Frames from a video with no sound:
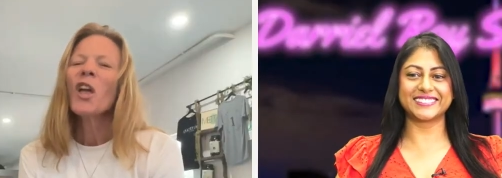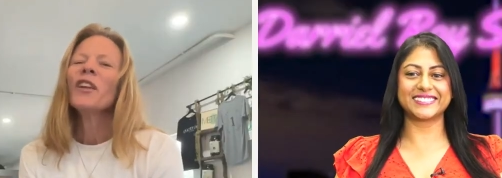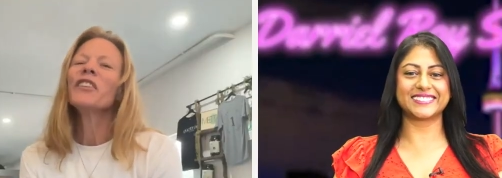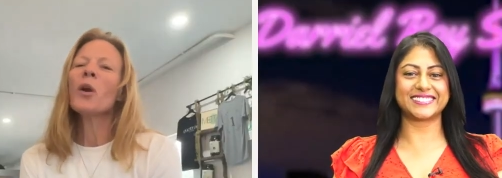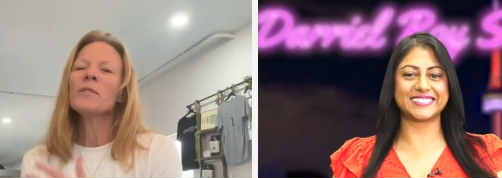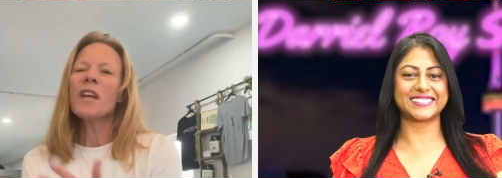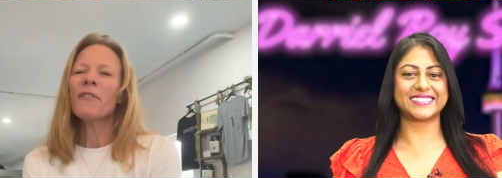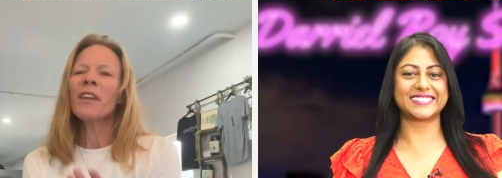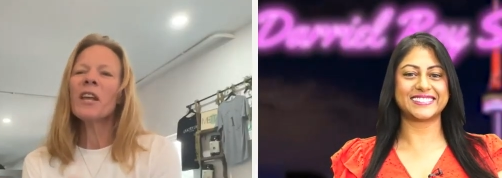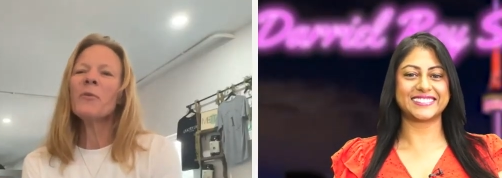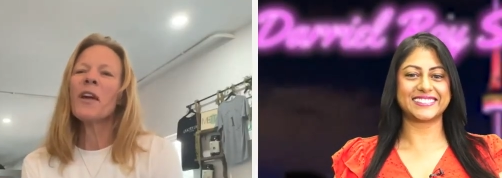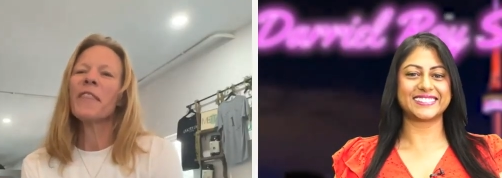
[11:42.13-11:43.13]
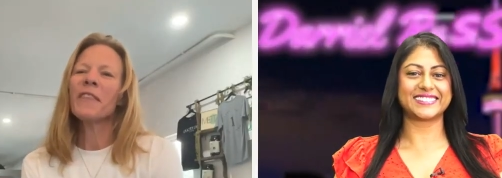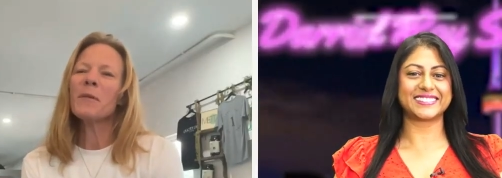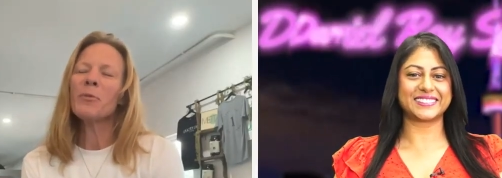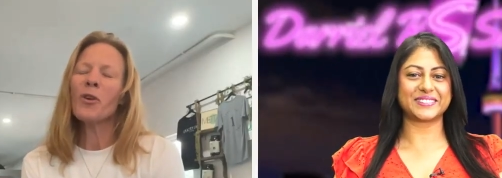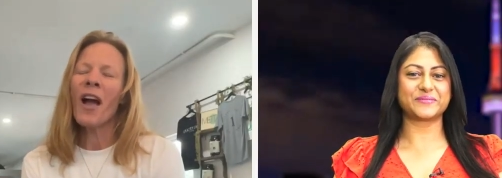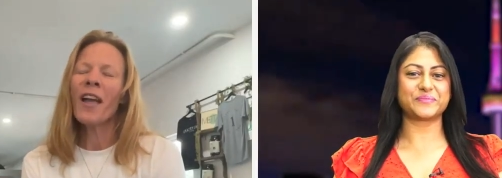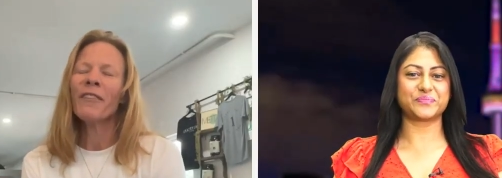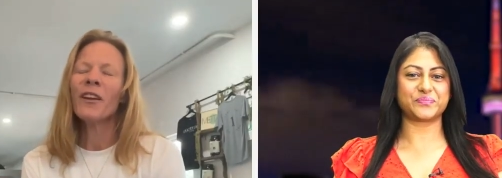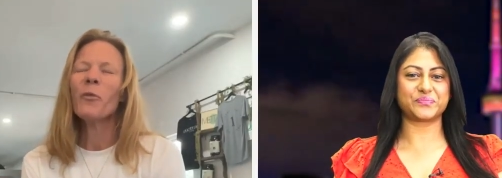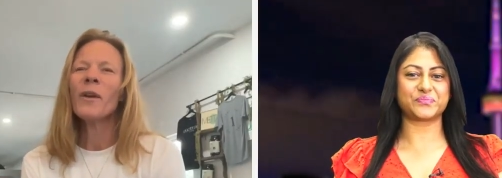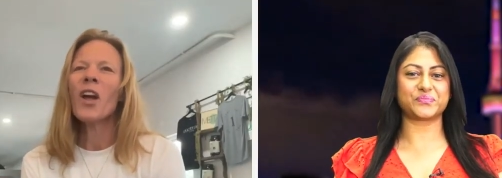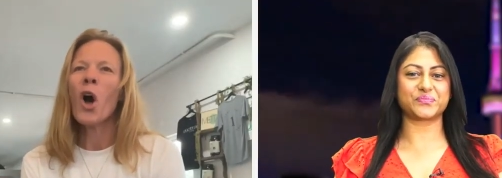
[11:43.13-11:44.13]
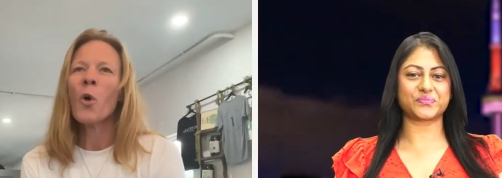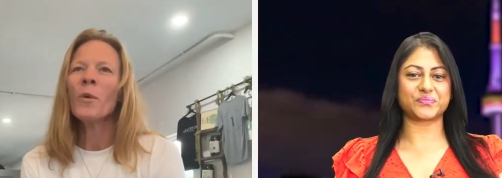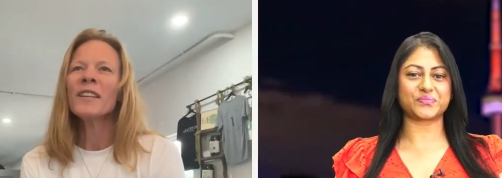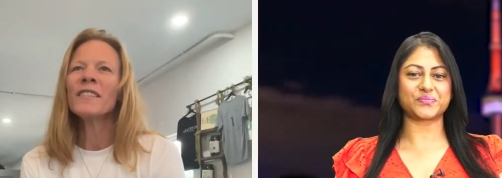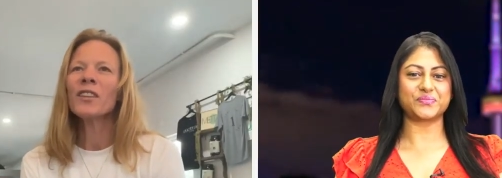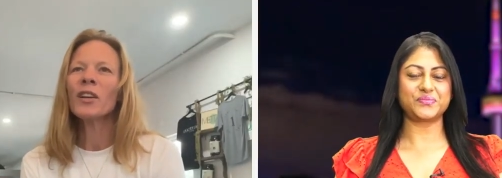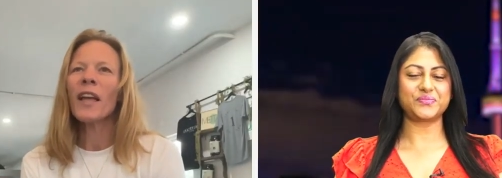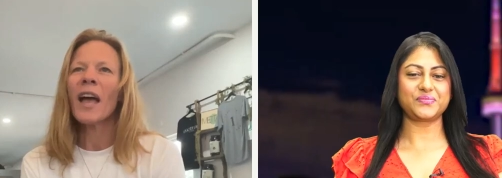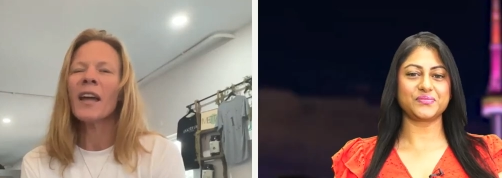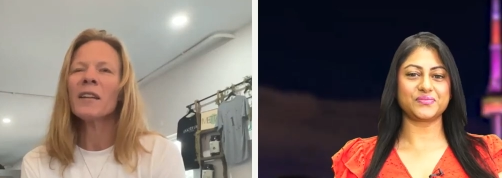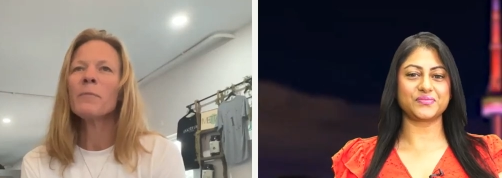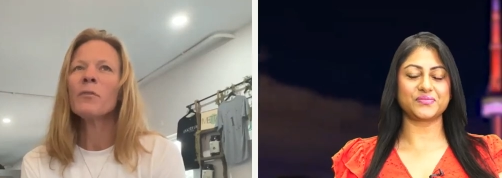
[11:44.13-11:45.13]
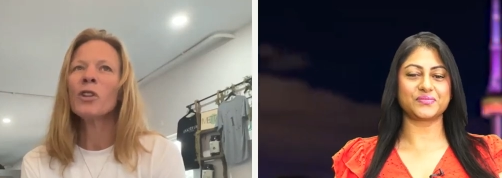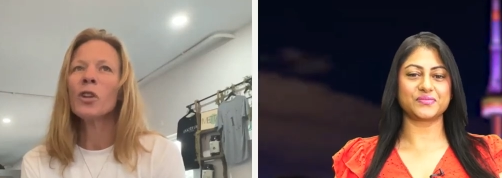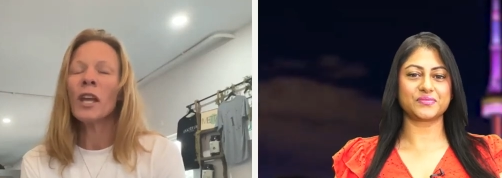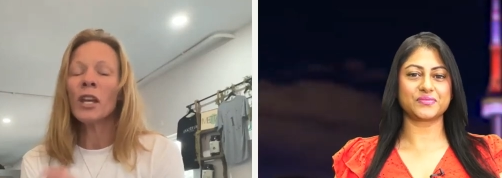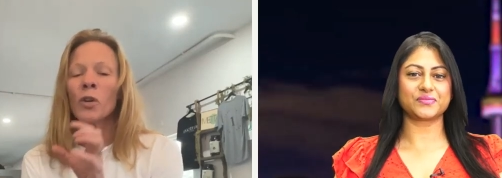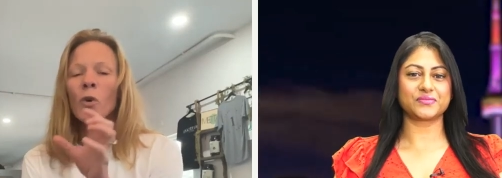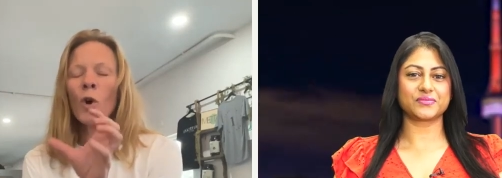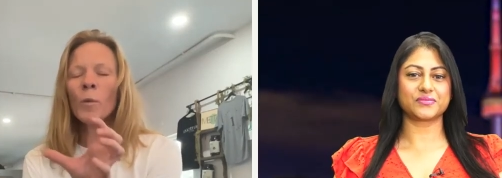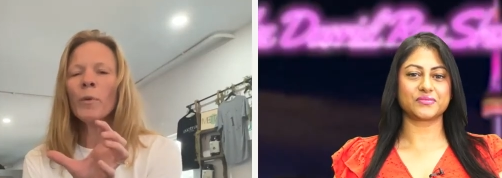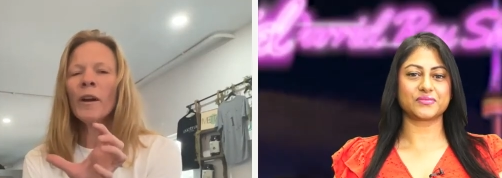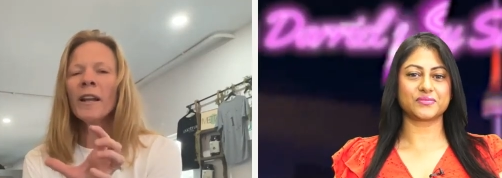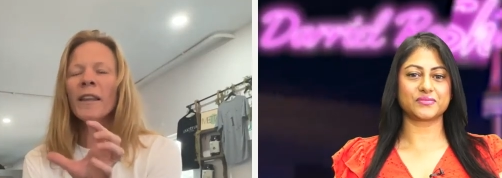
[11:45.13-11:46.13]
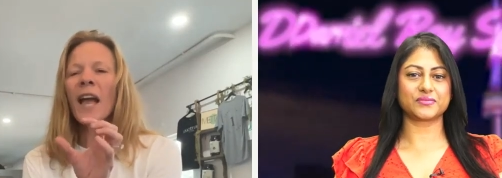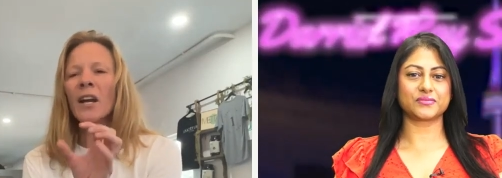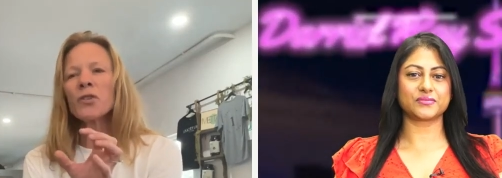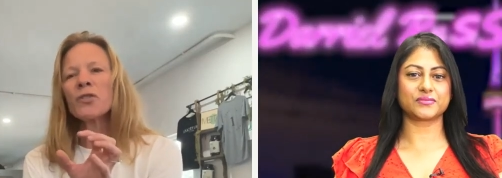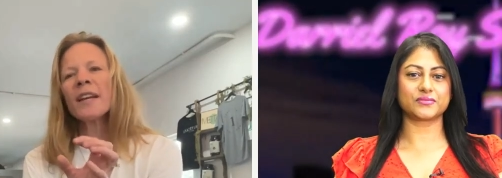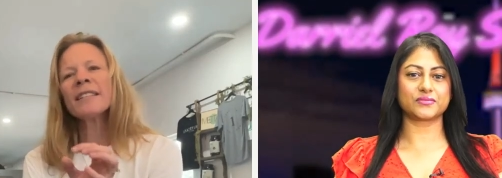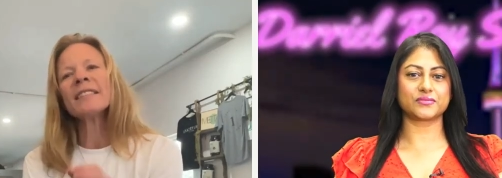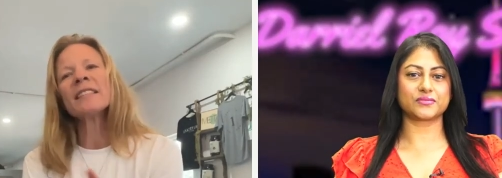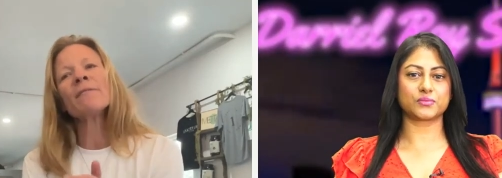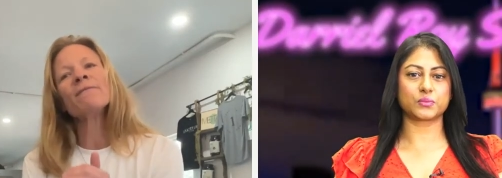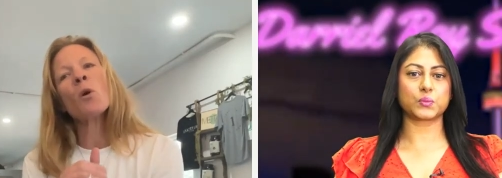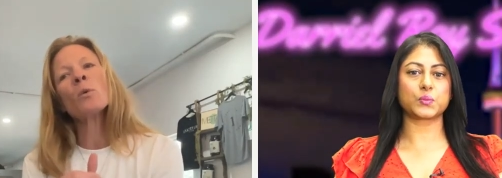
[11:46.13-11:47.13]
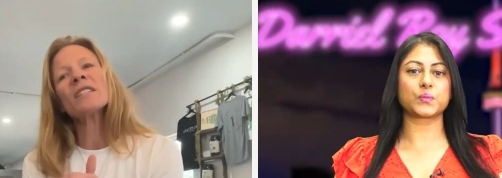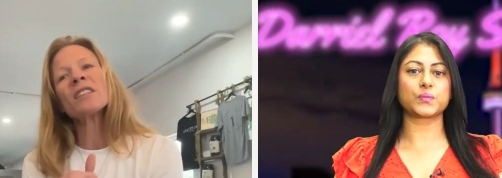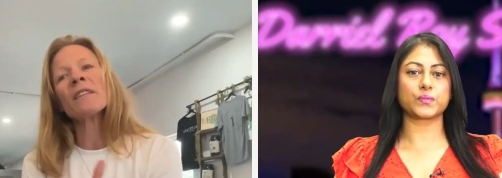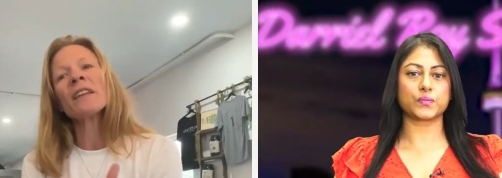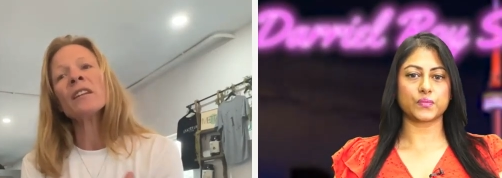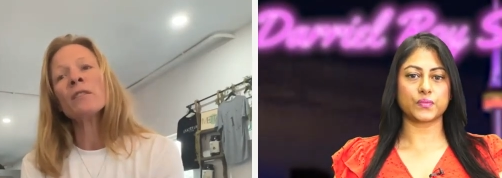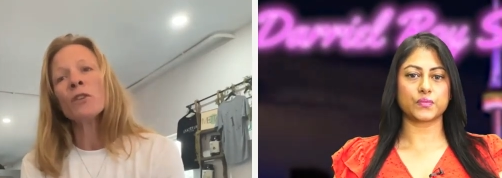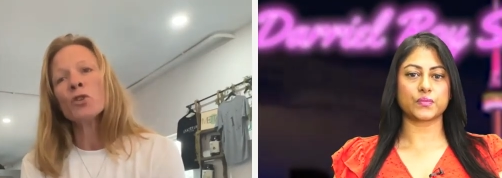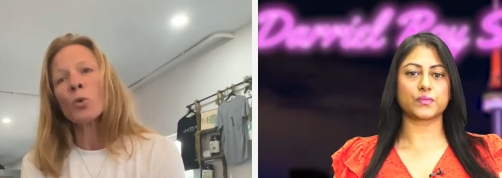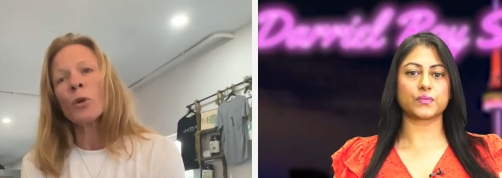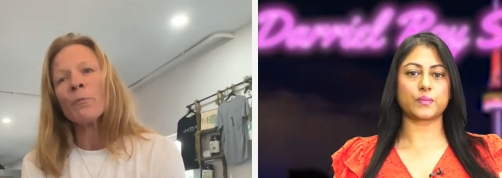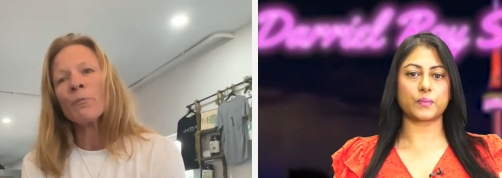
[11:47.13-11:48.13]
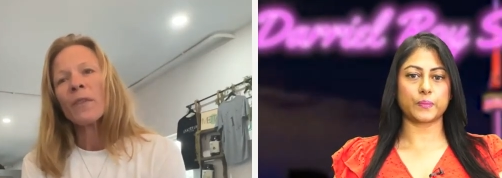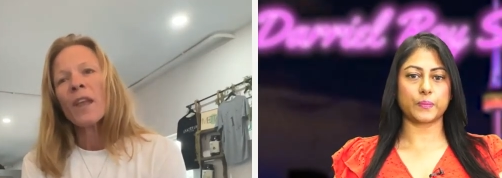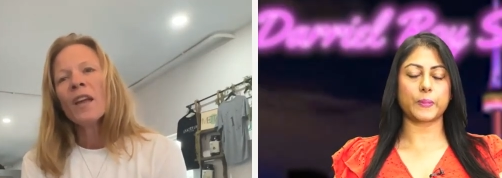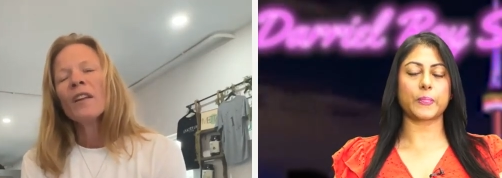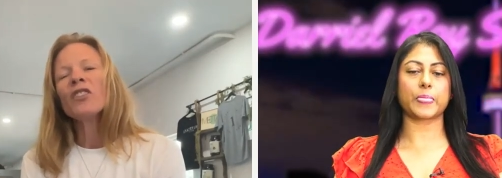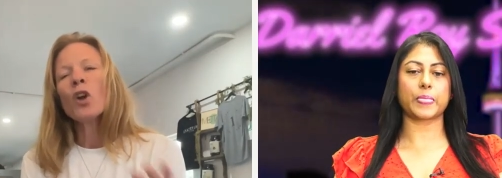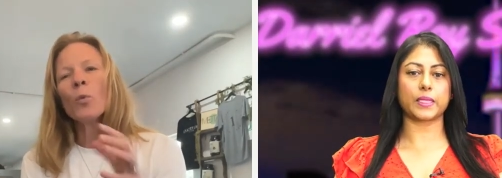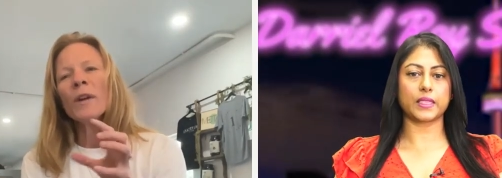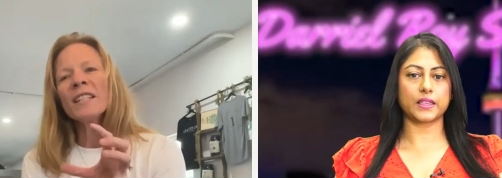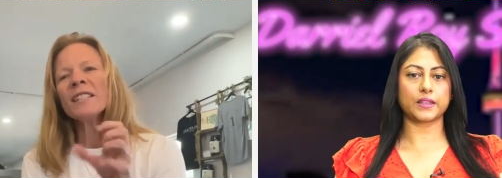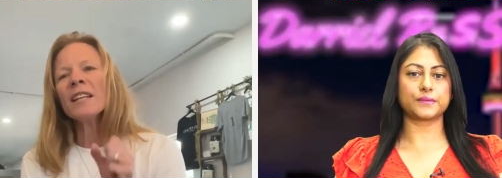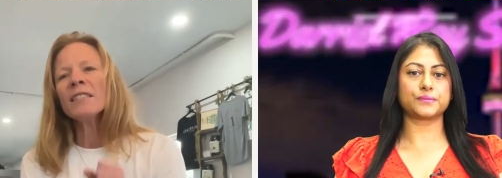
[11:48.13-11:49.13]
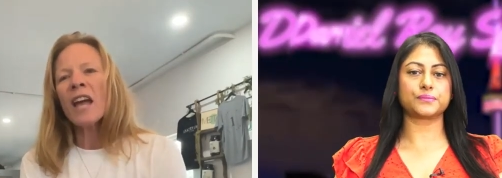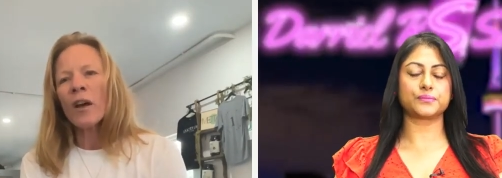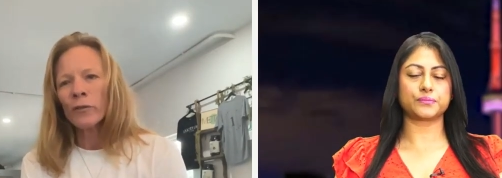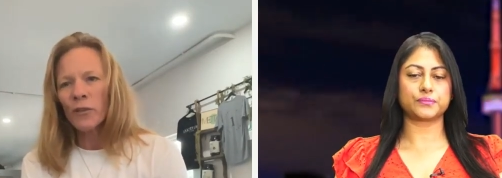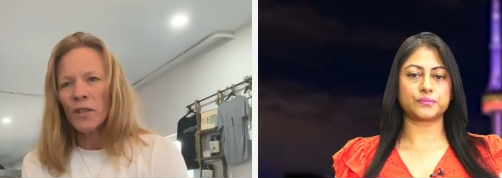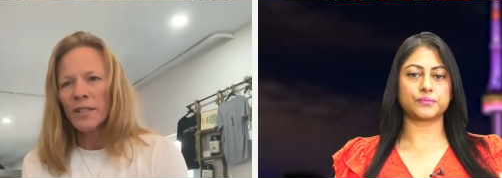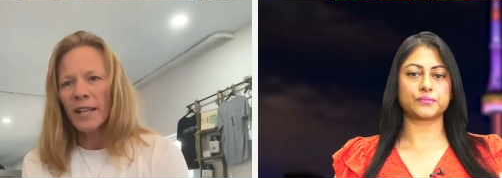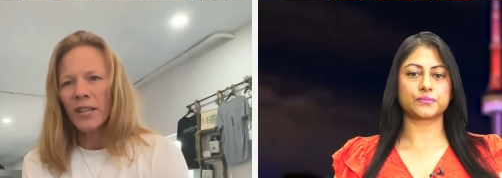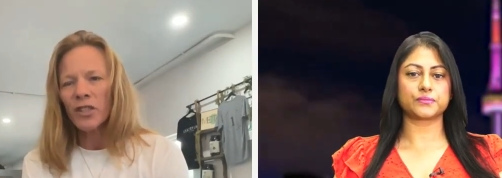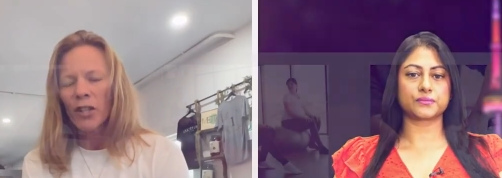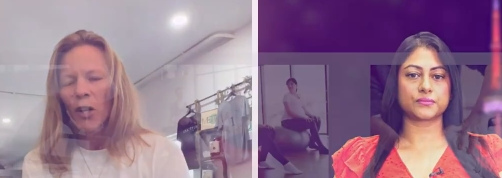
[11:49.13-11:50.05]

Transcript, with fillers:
Speaker 1: So definitely with the private, we always look at incorporating exercises that focus on the individual. So we sit down for a session